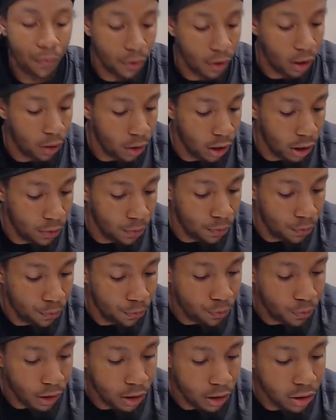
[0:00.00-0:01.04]
All right.
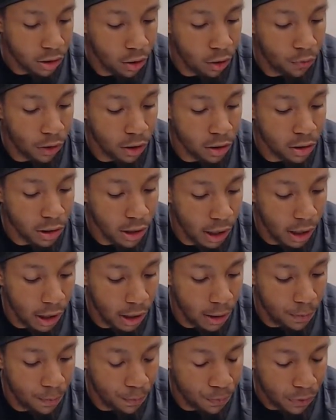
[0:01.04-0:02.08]
So verse
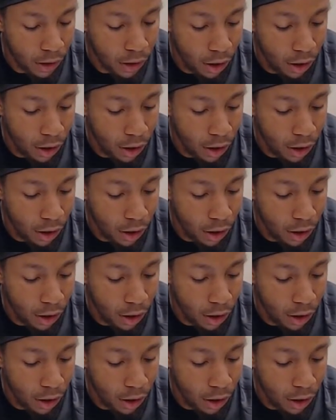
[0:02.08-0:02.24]
9.